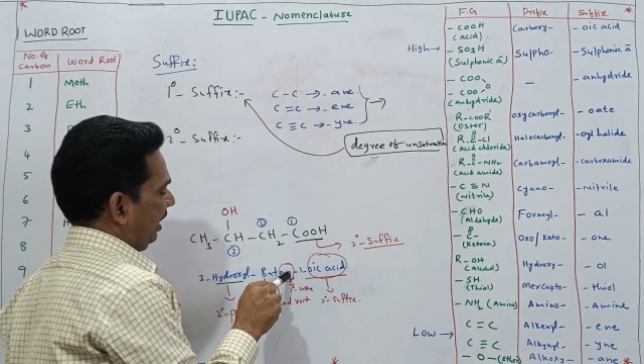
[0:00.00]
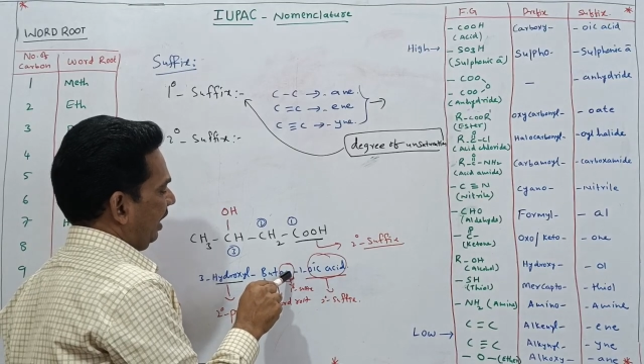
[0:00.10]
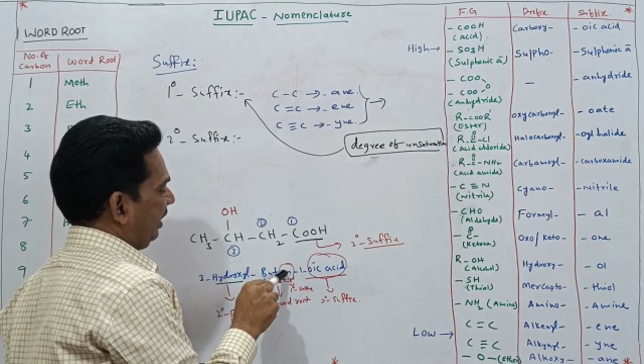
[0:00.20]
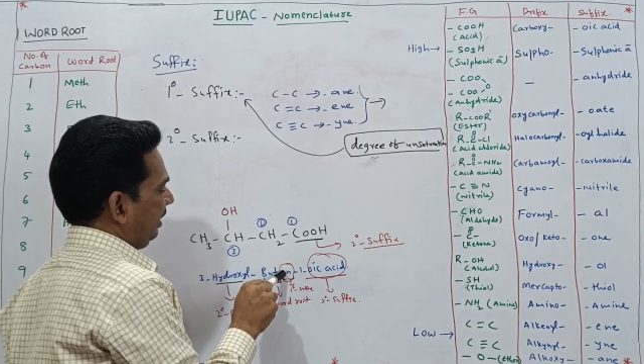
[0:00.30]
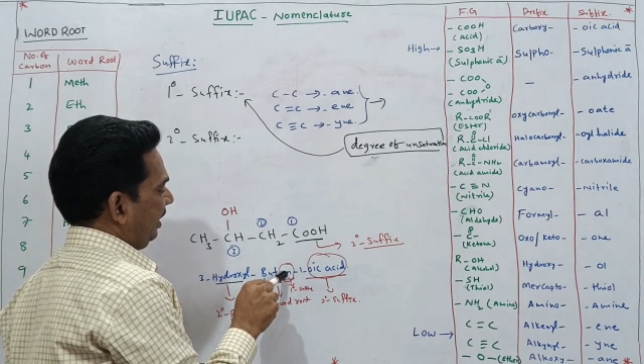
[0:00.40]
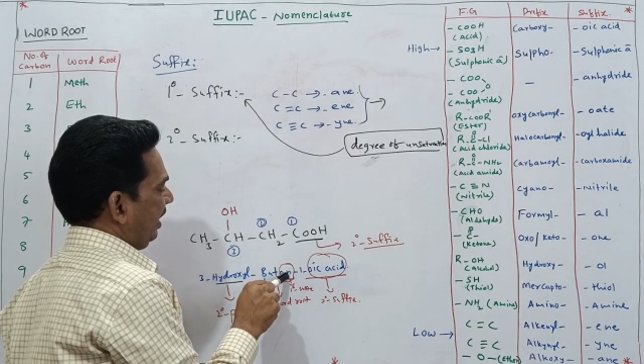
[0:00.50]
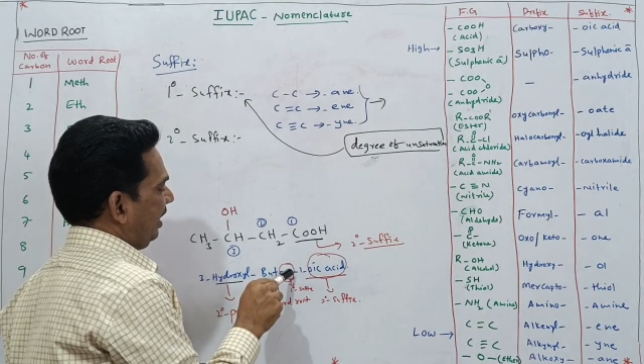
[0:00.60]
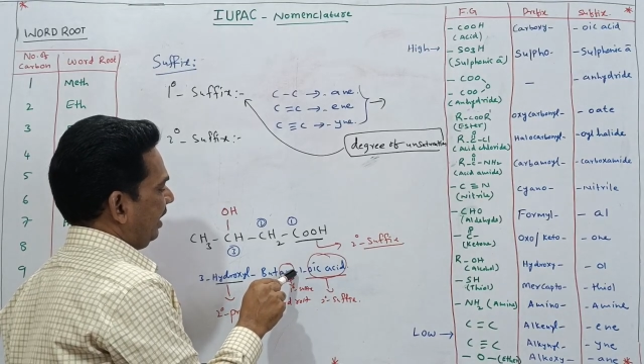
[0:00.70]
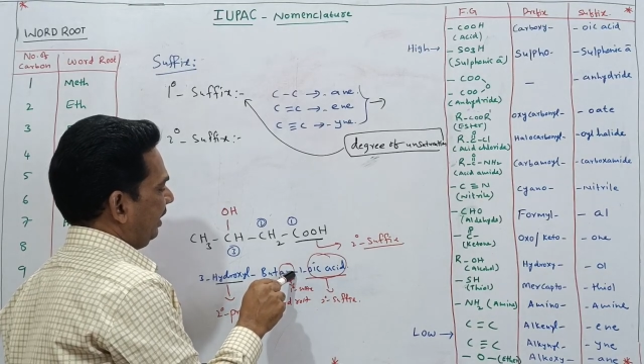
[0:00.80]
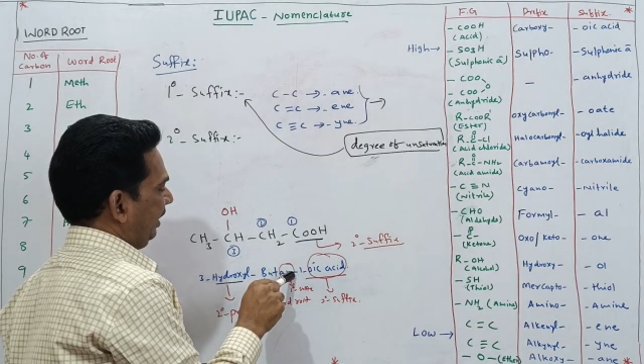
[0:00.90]

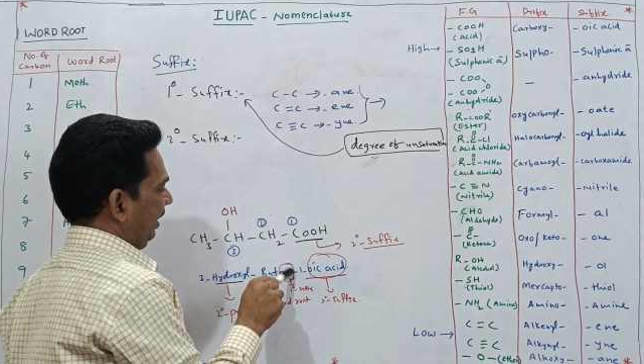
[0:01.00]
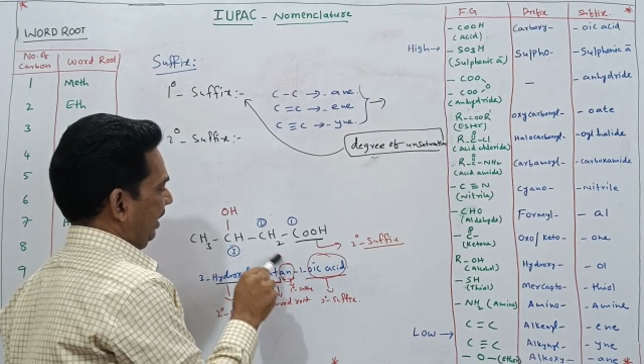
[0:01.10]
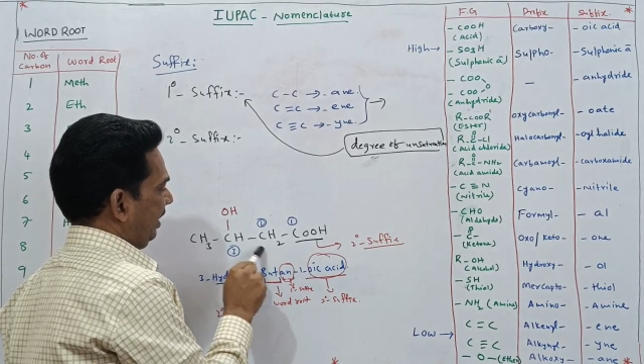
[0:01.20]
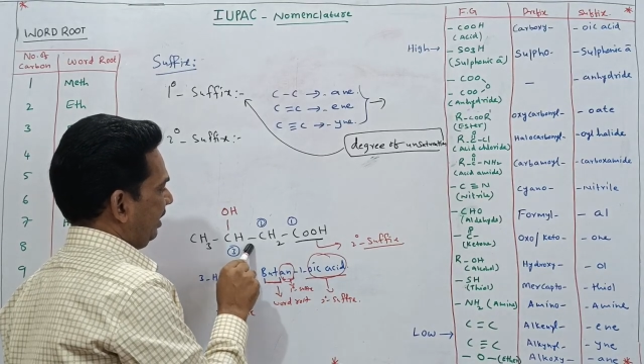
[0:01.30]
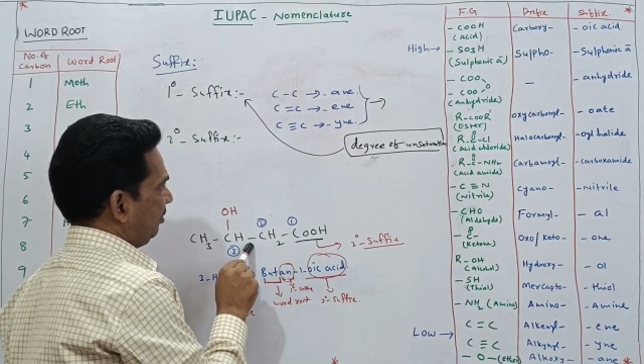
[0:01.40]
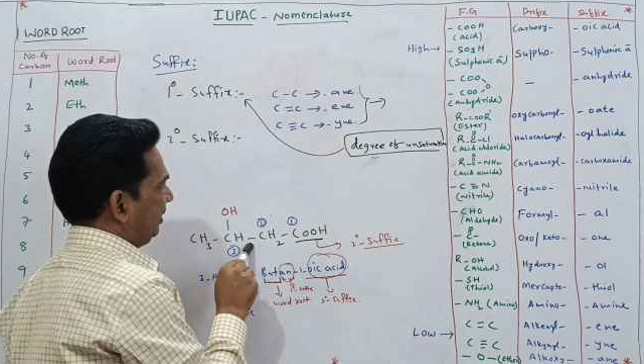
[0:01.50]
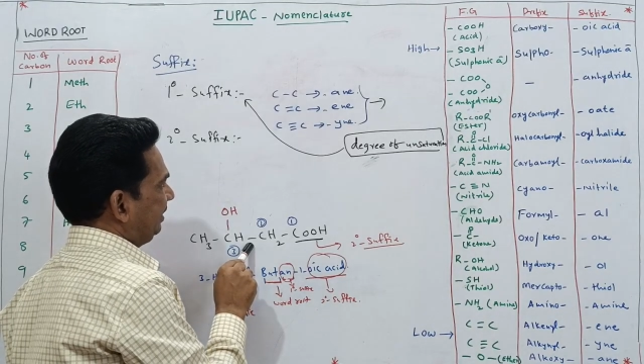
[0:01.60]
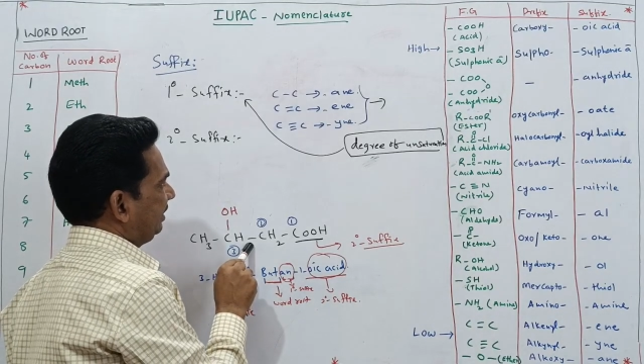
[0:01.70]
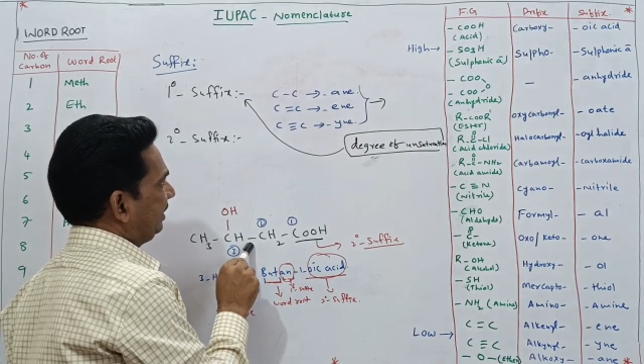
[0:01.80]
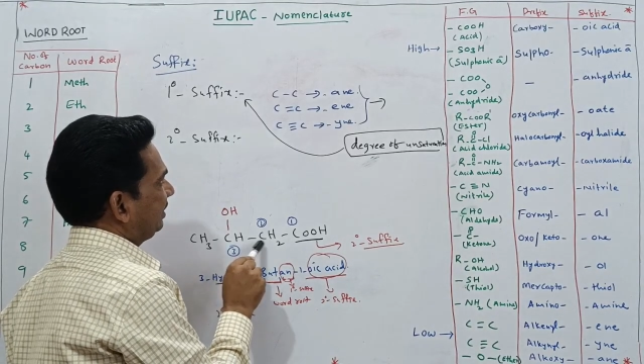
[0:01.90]
Ane,
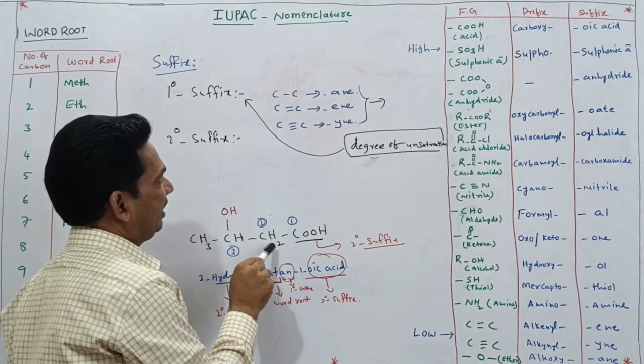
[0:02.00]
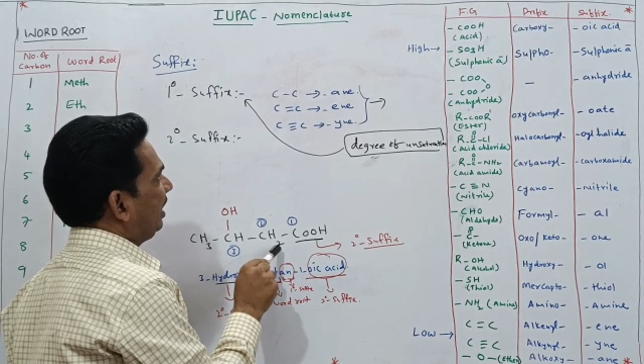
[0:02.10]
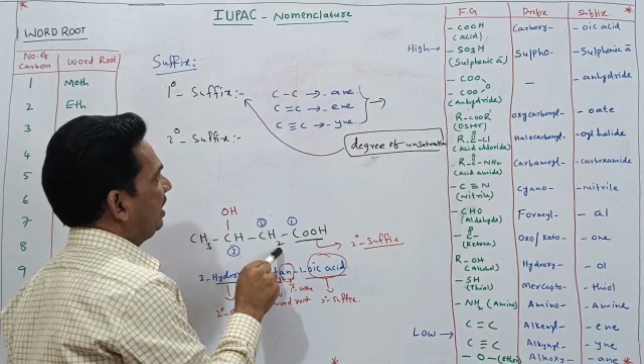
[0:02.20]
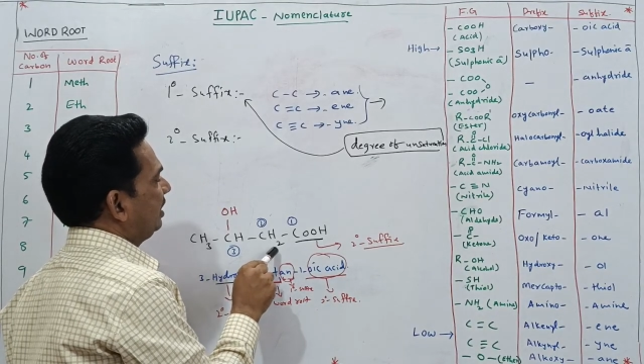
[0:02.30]
means it is the